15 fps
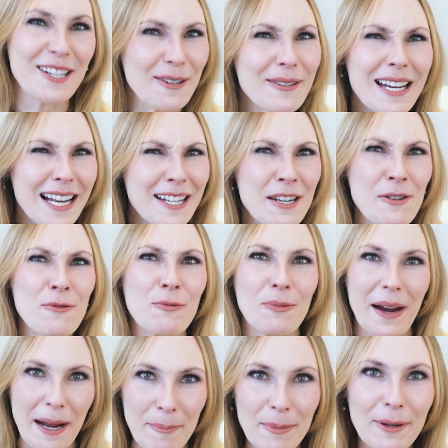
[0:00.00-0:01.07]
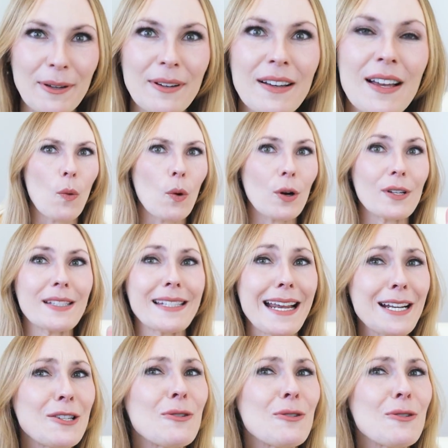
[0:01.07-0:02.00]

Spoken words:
Do you tend to ramble or say